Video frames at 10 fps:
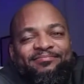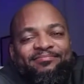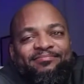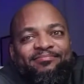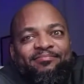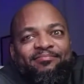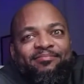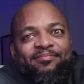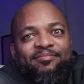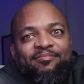
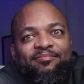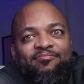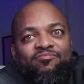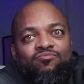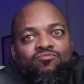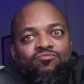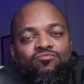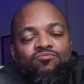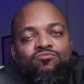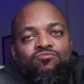
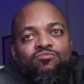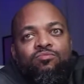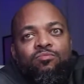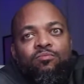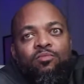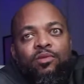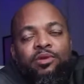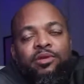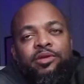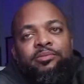
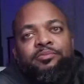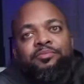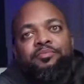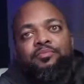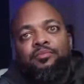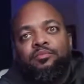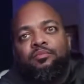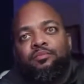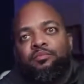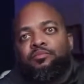
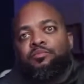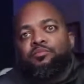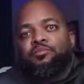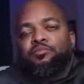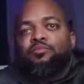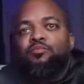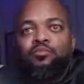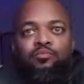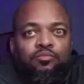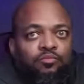
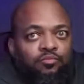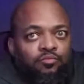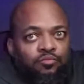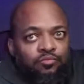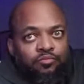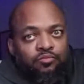The person shown says nothing.